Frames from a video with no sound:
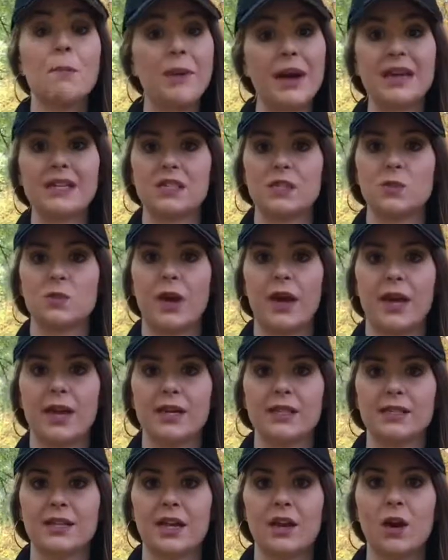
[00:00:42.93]
the best
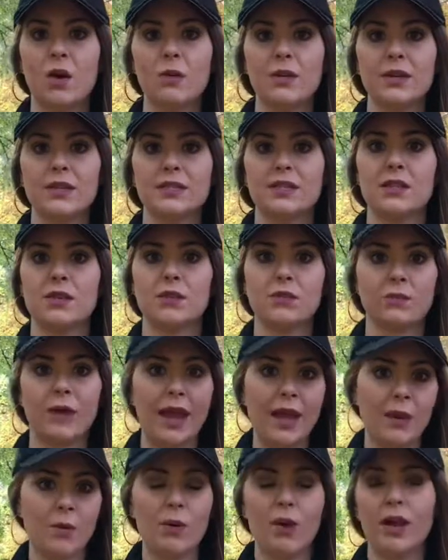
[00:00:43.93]
way. It's not always the
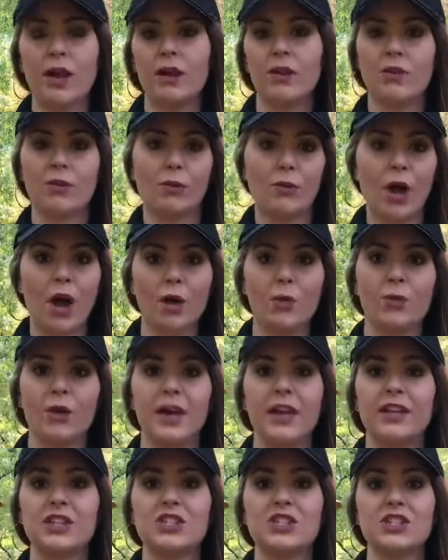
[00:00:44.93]
right way or the wrong
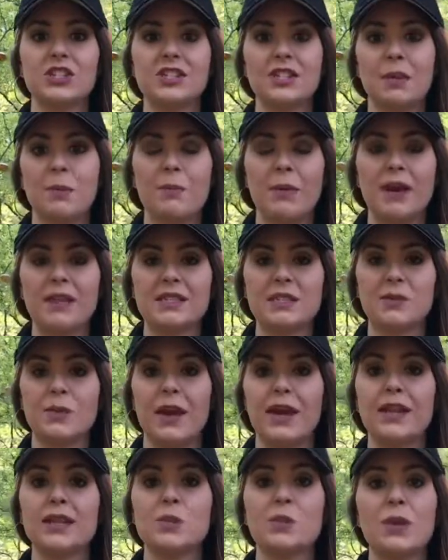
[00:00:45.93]
way. It's just the best
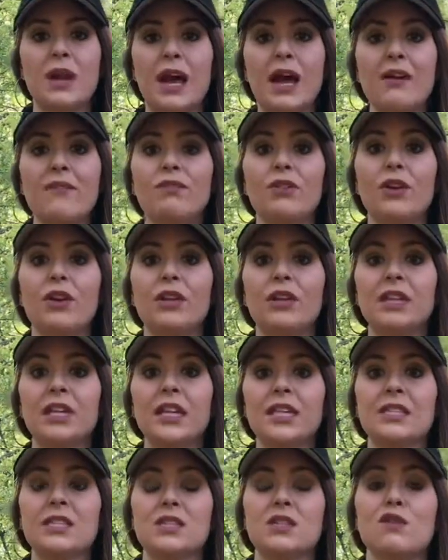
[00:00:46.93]
way. It's what I've learned
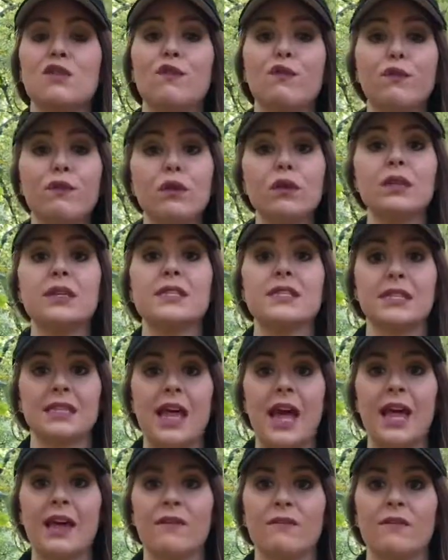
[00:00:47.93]
leads to the fullest
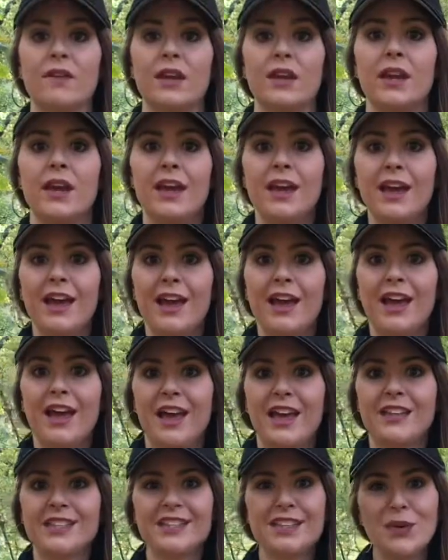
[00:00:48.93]
life.
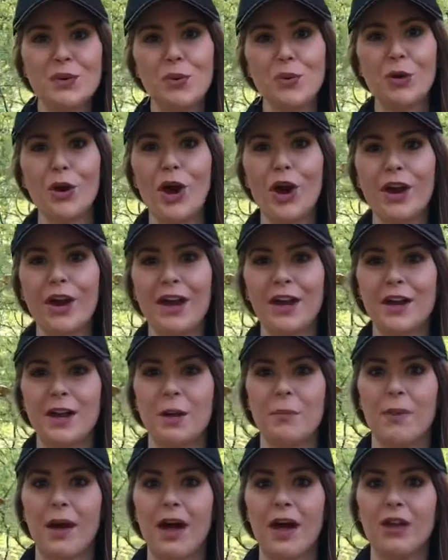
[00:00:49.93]
And isn't that what we're all kind
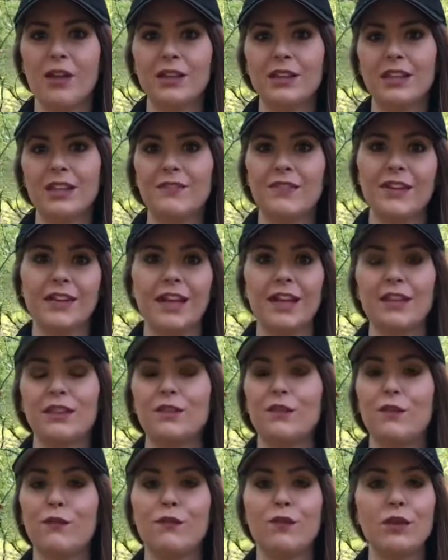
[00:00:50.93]
of about? Living
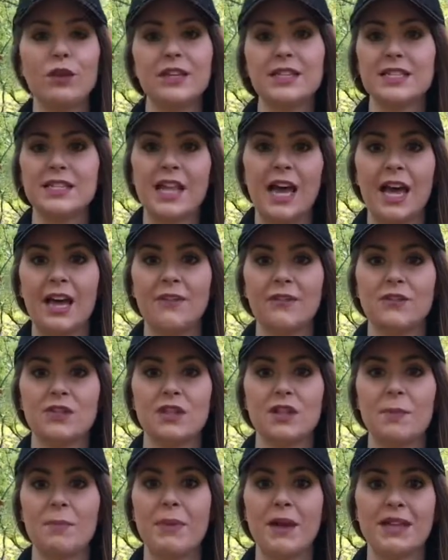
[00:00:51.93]
like the fullest life
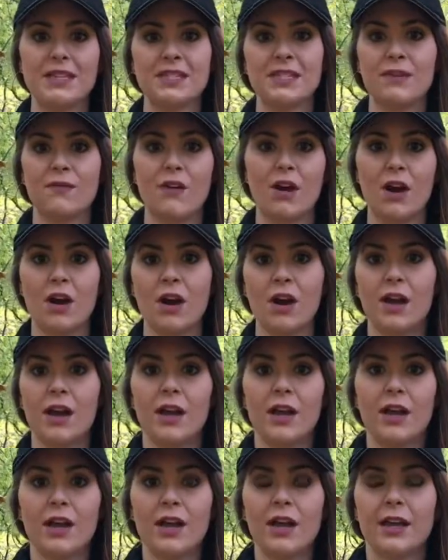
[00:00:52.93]
to the best of our
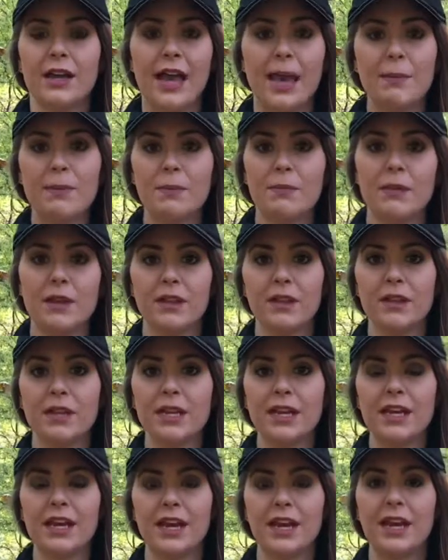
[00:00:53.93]

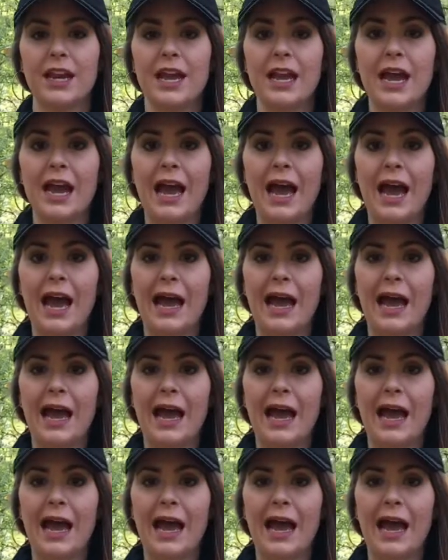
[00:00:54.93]
capability and